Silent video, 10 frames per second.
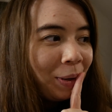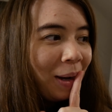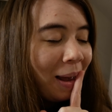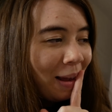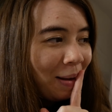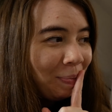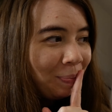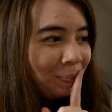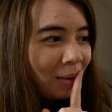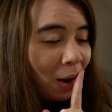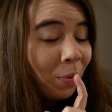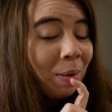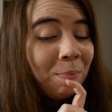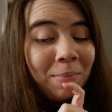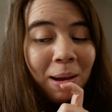um,
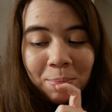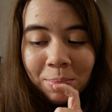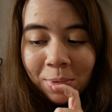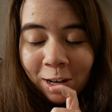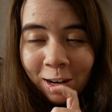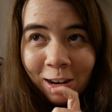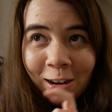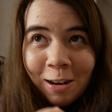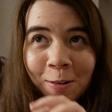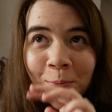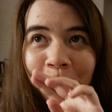remember